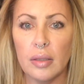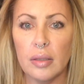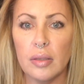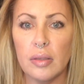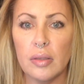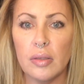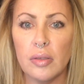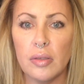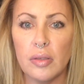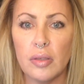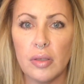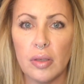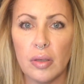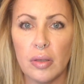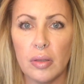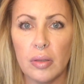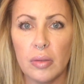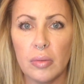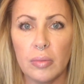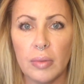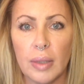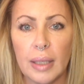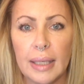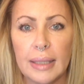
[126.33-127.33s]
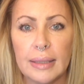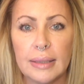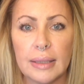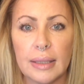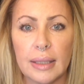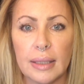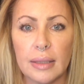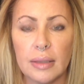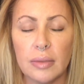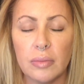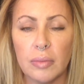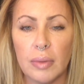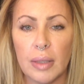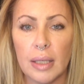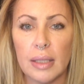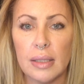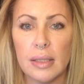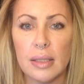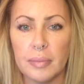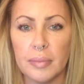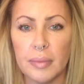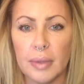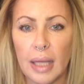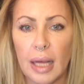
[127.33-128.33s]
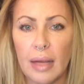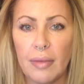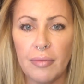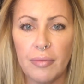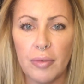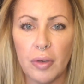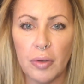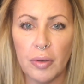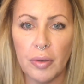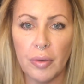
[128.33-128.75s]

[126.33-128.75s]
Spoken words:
So what I did was that photo